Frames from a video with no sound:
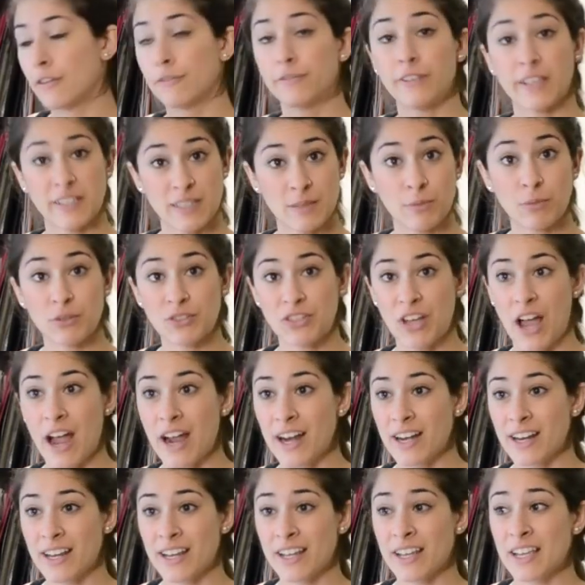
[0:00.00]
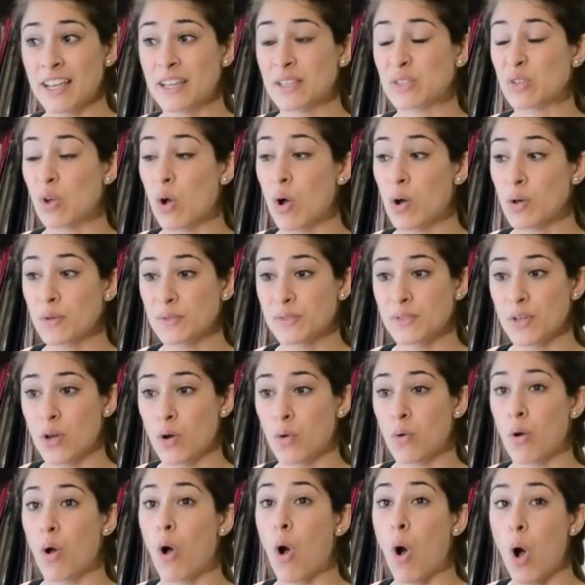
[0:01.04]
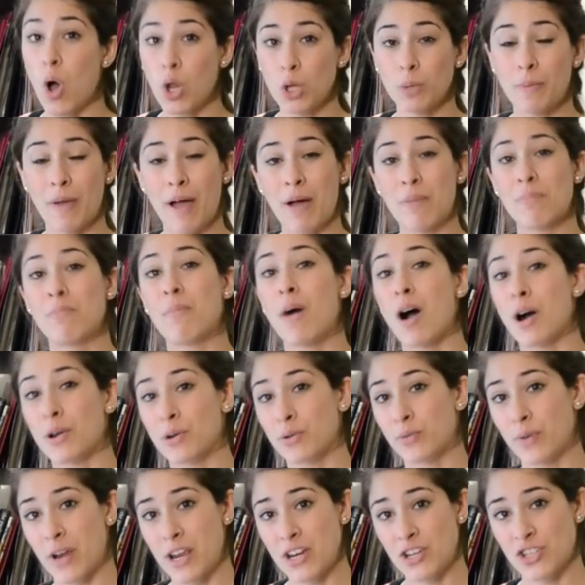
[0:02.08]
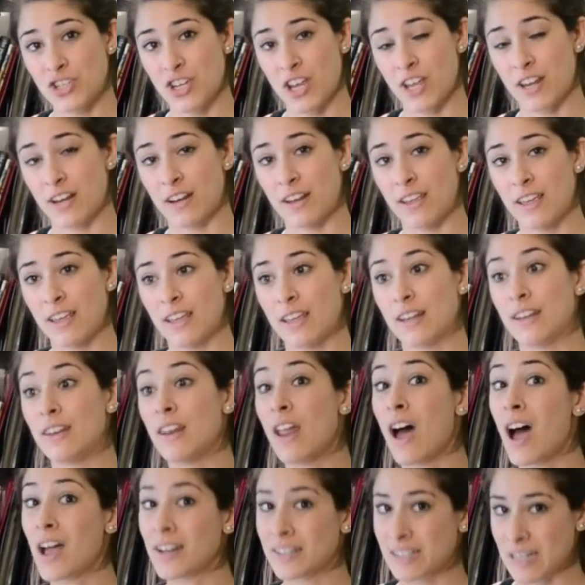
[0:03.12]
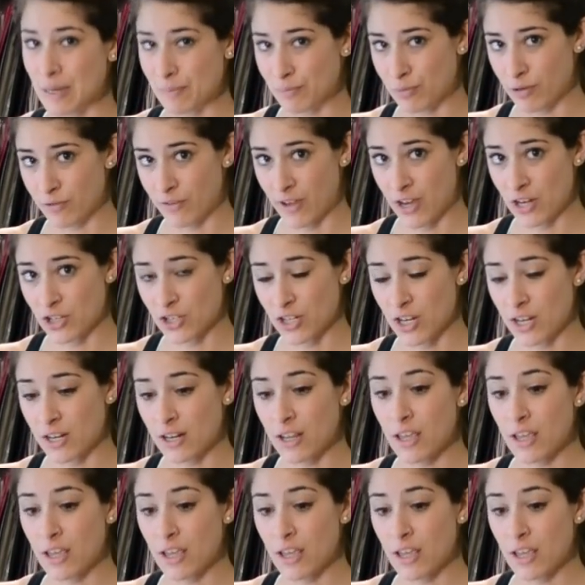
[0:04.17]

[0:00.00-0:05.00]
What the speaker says: Flexible dieting is also all about moderation, not deprivation.